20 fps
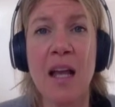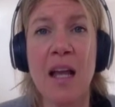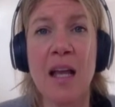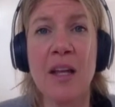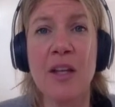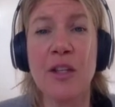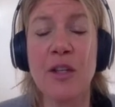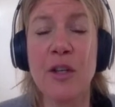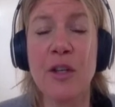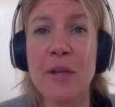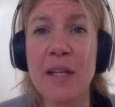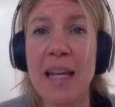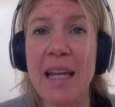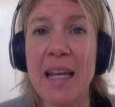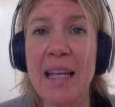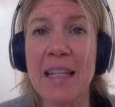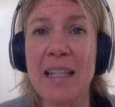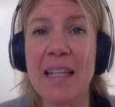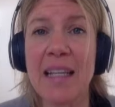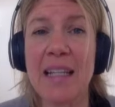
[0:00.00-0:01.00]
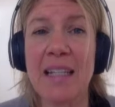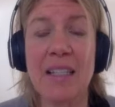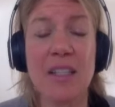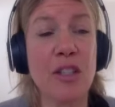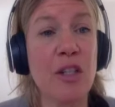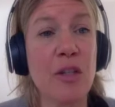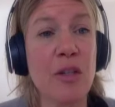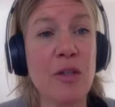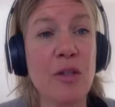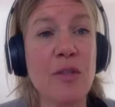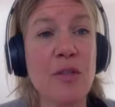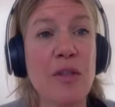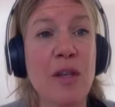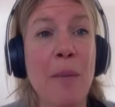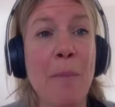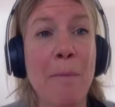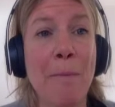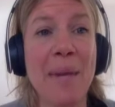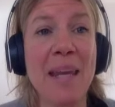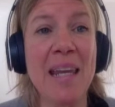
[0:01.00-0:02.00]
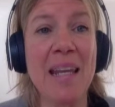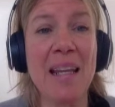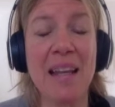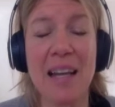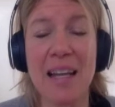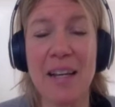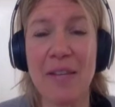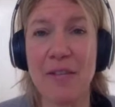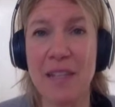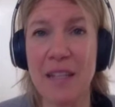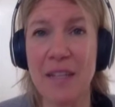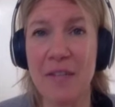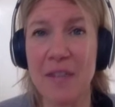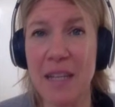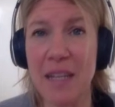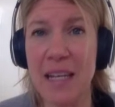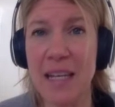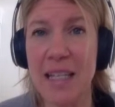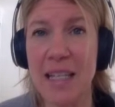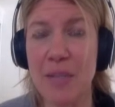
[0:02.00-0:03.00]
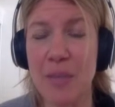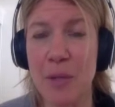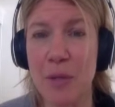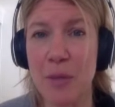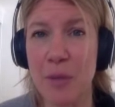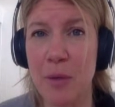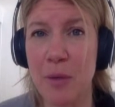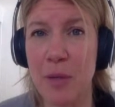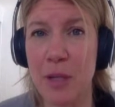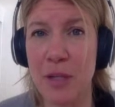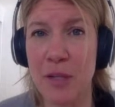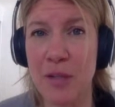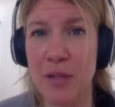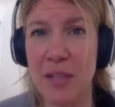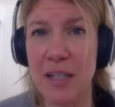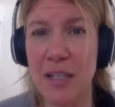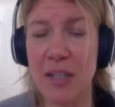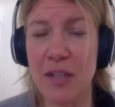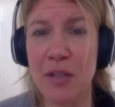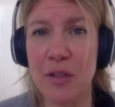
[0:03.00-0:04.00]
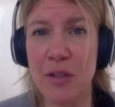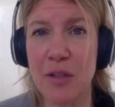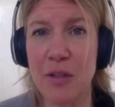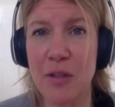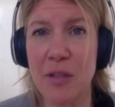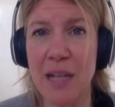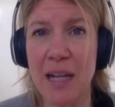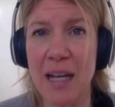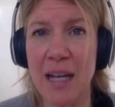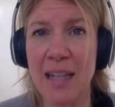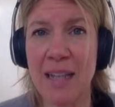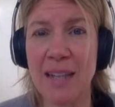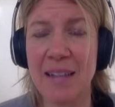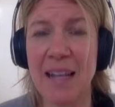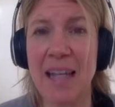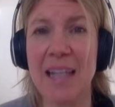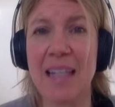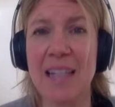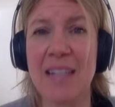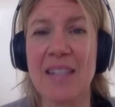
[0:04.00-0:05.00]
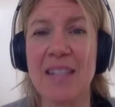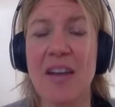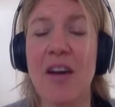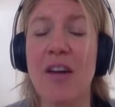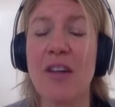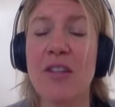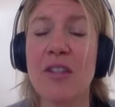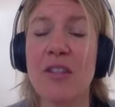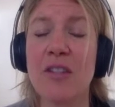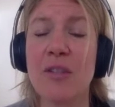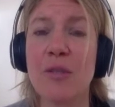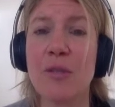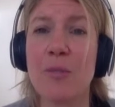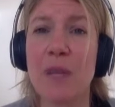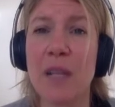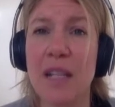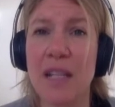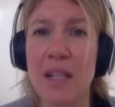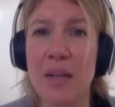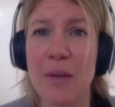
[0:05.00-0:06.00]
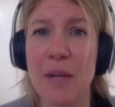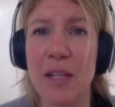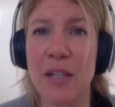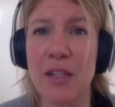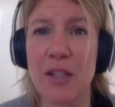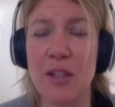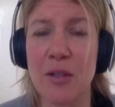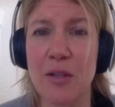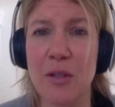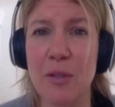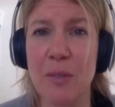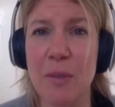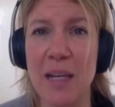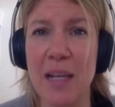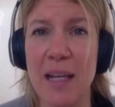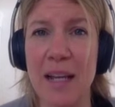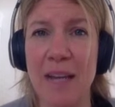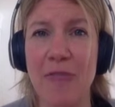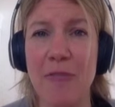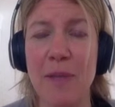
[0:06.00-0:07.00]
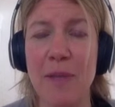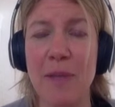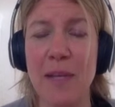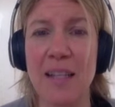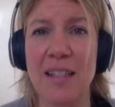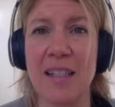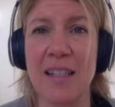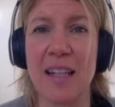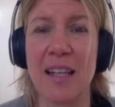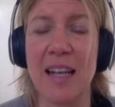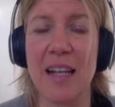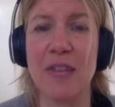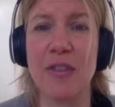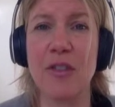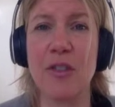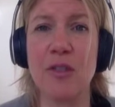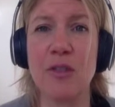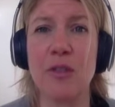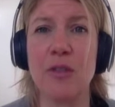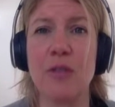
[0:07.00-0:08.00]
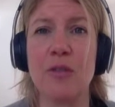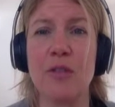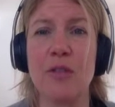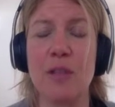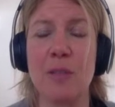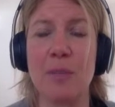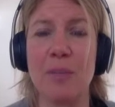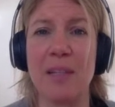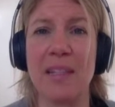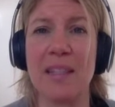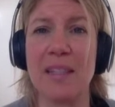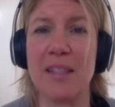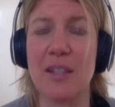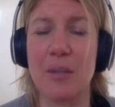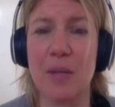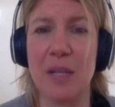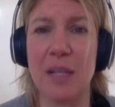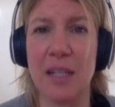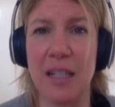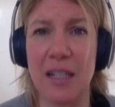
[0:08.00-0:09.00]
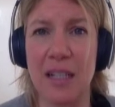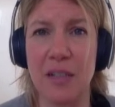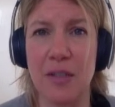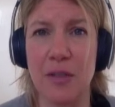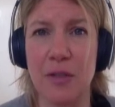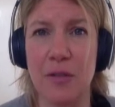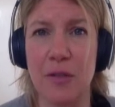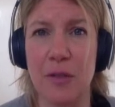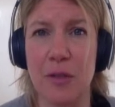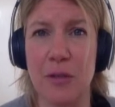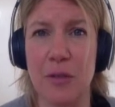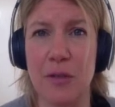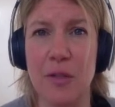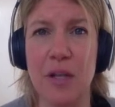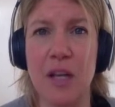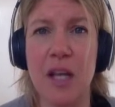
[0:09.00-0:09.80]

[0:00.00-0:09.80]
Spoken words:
You can use BeLive TV is what we're using to do that, and it's also really great to use BeLive because it allows you to do split screen interviews.